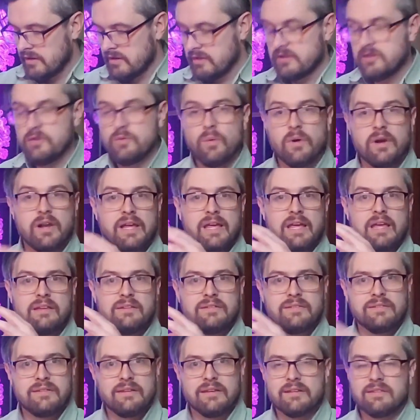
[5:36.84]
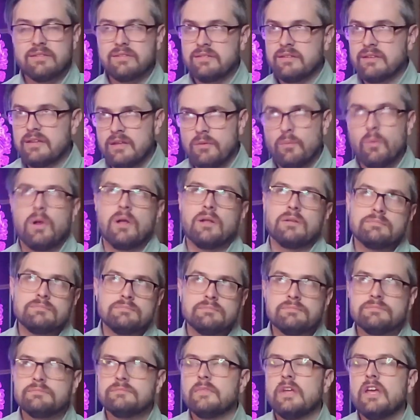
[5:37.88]
you want to get 6, well,
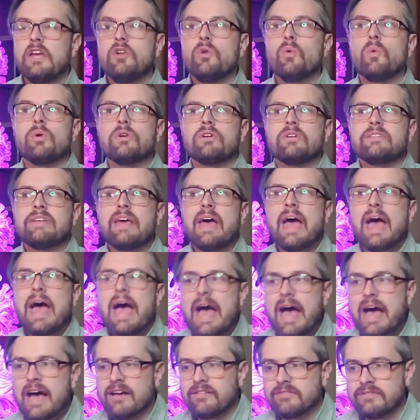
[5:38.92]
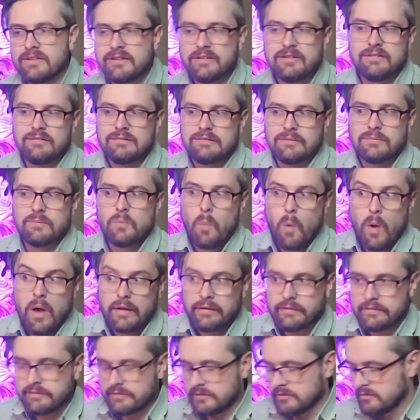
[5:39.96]
in order to have, and you don't
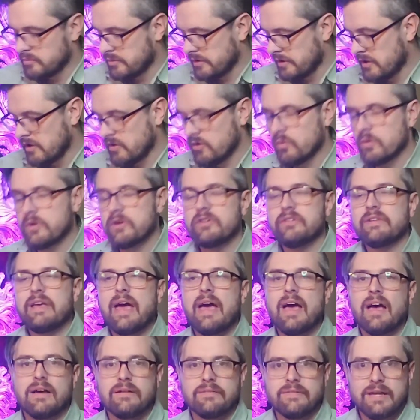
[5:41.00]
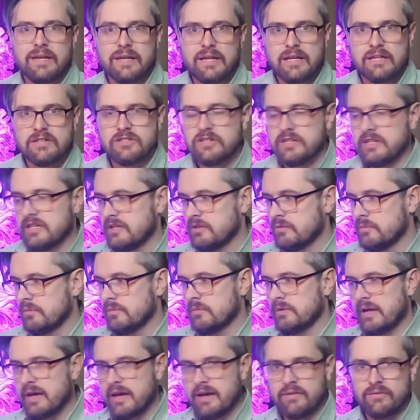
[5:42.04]
want to, but in order to have ADHD, you would
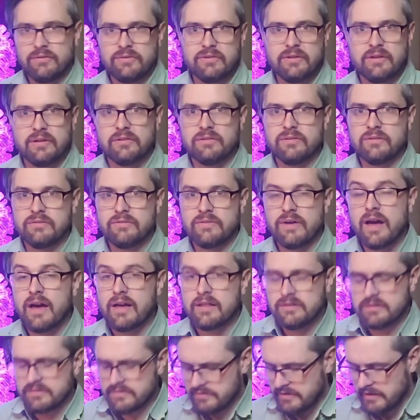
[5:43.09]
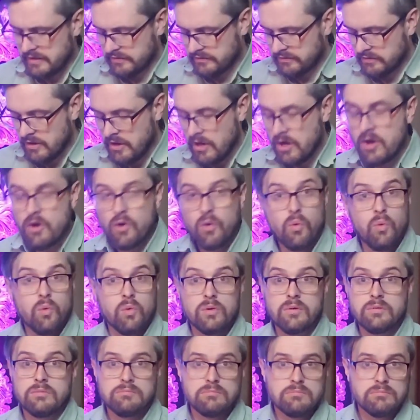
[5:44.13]
have 6 of either of these
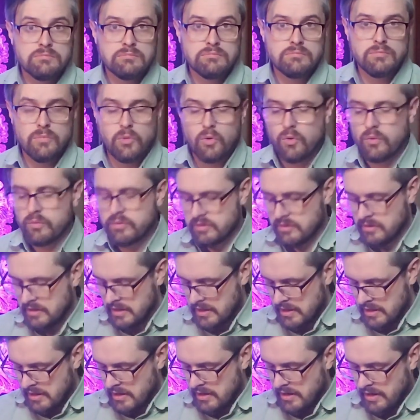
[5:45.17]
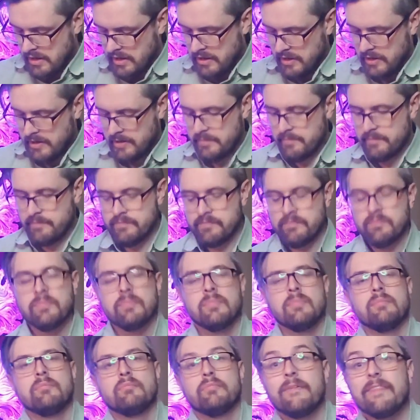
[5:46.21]
or both.
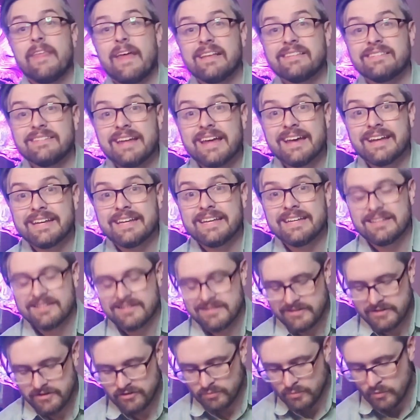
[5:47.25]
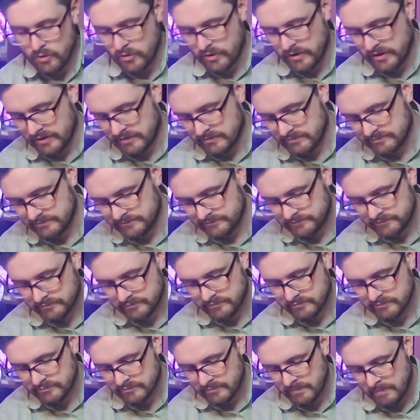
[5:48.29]
But that's not it. There's more.
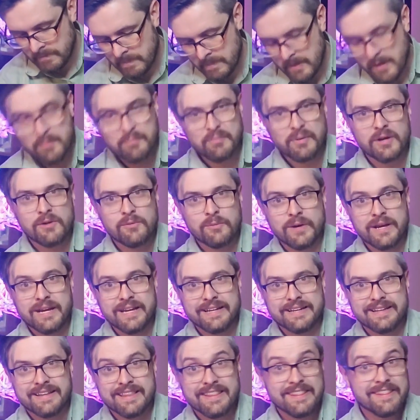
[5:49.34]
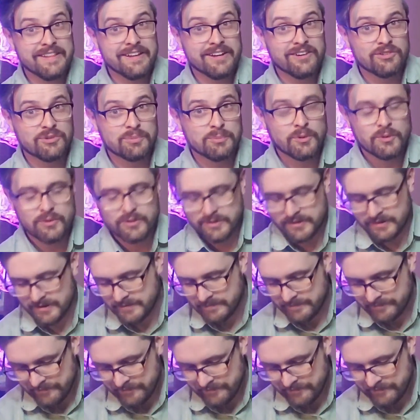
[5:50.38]
But wait, there's more.